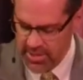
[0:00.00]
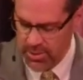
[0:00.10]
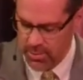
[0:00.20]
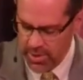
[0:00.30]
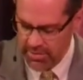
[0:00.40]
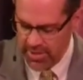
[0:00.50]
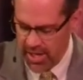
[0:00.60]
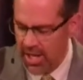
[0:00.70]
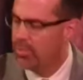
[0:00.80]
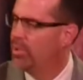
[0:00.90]
that the word of
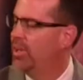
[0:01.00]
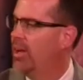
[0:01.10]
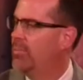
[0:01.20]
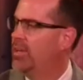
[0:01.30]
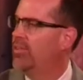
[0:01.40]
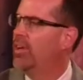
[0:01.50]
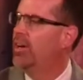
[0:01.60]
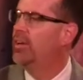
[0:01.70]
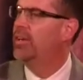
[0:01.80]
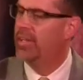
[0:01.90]
God will not be
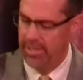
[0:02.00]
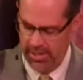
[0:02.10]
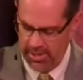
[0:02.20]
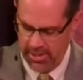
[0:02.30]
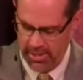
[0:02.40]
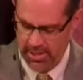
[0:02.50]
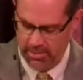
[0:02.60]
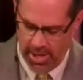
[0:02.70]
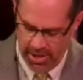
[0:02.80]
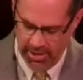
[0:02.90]
dishonored
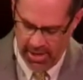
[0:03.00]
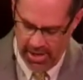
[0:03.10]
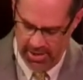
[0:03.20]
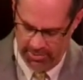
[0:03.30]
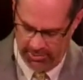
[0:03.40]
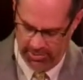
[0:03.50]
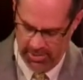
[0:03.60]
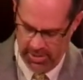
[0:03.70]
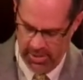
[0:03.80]
by our lives.